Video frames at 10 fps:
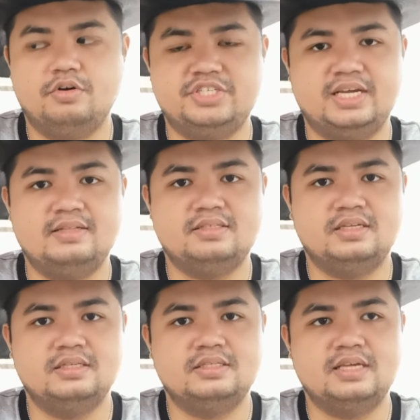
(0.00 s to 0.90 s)
or
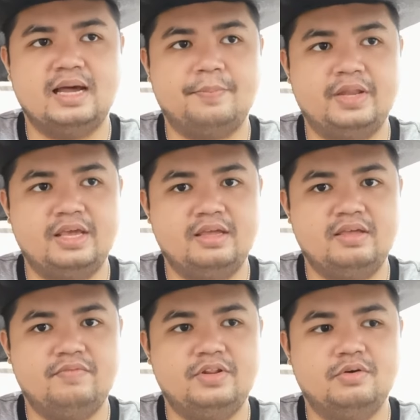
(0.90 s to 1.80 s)
chances happening
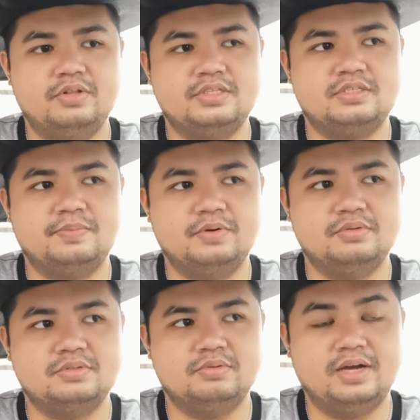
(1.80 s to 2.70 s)
even though it's
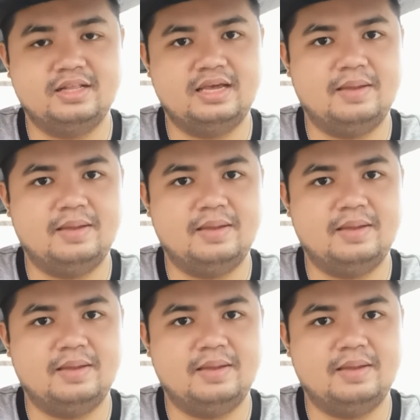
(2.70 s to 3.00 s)
supposed to not